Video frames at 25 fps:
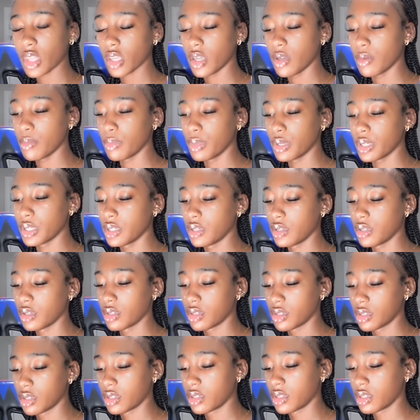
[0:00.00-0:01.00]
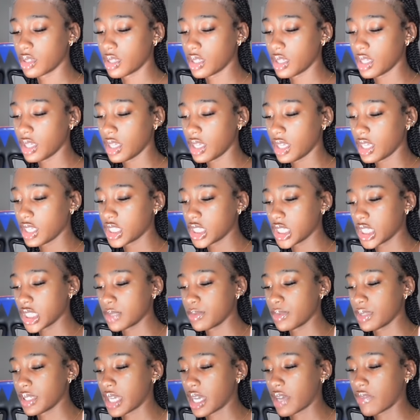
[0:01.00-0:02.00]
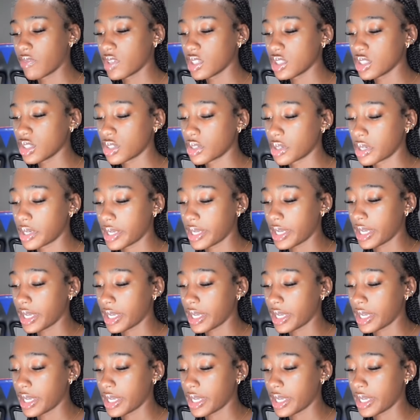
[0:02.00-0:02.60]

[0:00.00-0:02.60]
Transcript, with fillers: but trust me Canva is a great